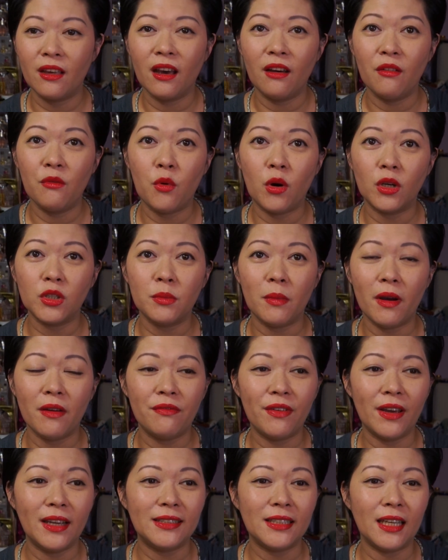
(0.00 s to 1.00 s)
wash my
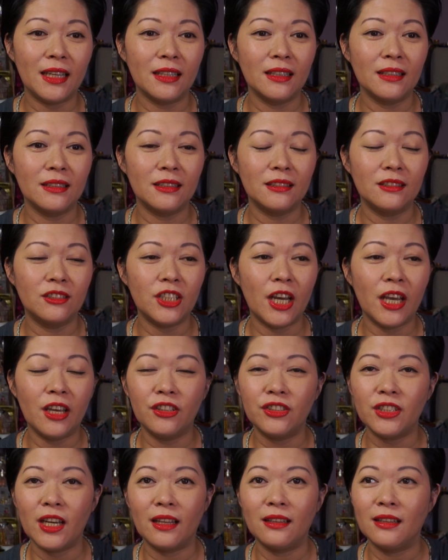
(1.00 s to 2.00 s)
face and
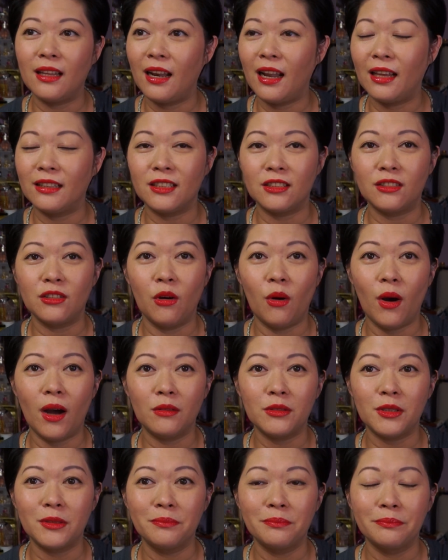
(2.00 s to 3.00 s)
change, and then I just go
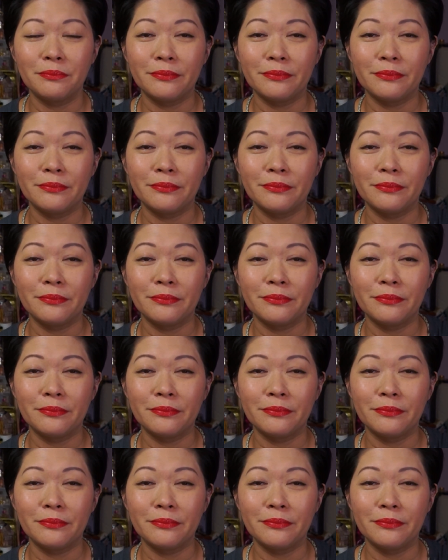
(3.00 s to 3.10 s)
out.